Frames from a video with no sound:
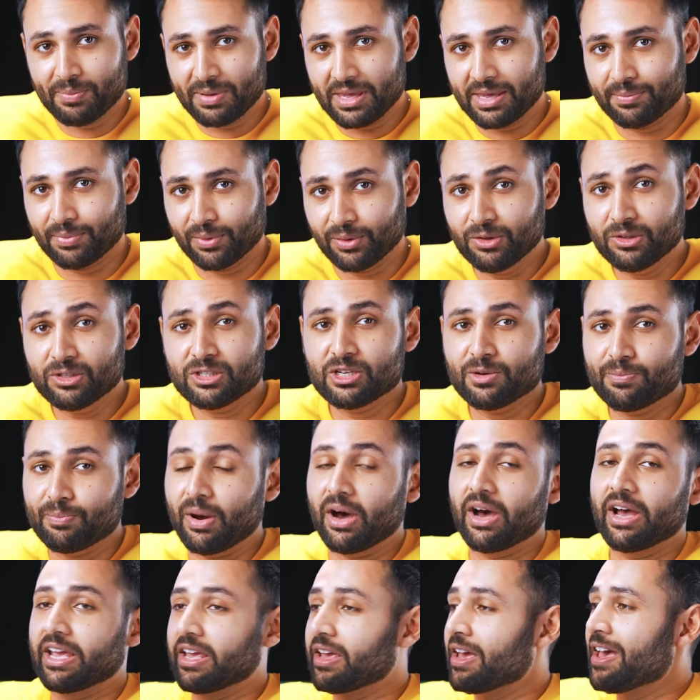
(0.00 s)
people to
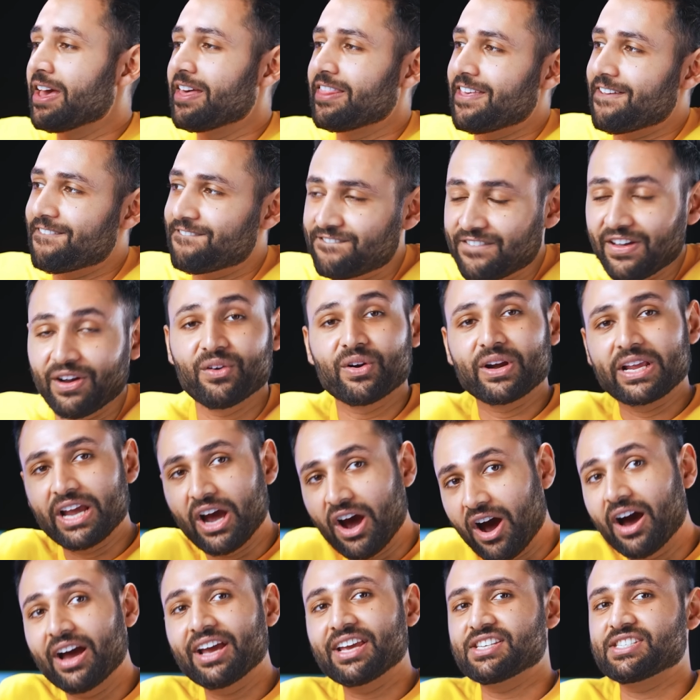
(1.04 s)
buy their very
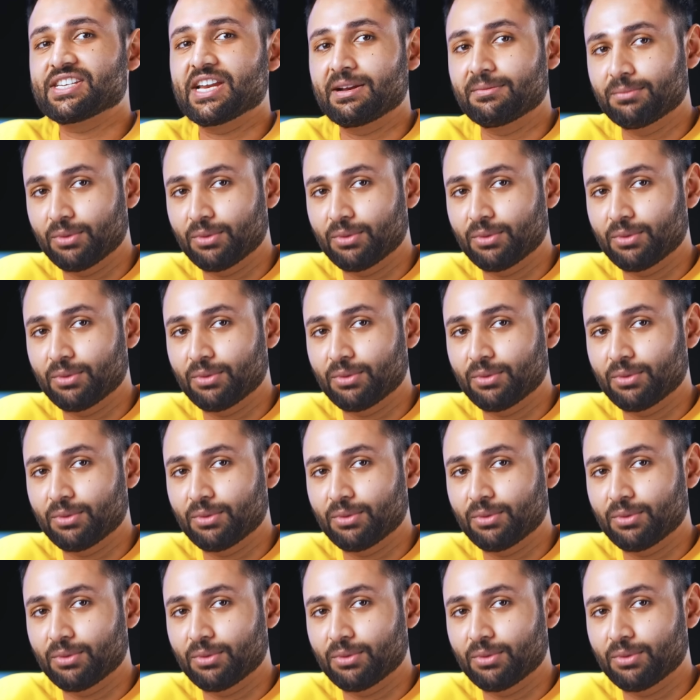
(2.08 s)
highest end